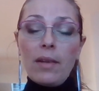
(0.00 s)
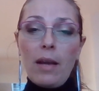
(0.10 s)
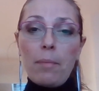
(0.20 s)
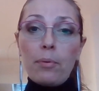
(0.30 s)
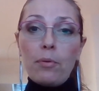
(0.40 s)

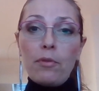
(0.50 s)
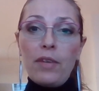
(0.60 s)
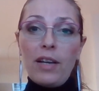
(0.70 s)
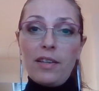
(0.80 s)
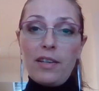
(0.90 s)
I proved
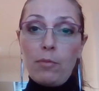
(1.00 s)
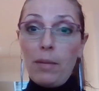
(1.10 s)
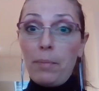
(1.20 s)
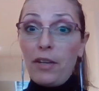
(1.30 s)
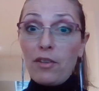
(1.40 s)
that the
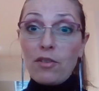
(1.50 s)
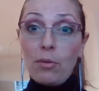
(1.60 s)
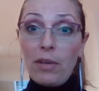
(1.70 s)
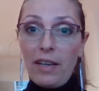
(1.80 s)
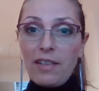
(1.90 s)
well-being
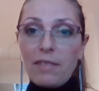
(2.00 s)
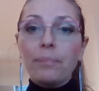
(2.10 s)
toolkit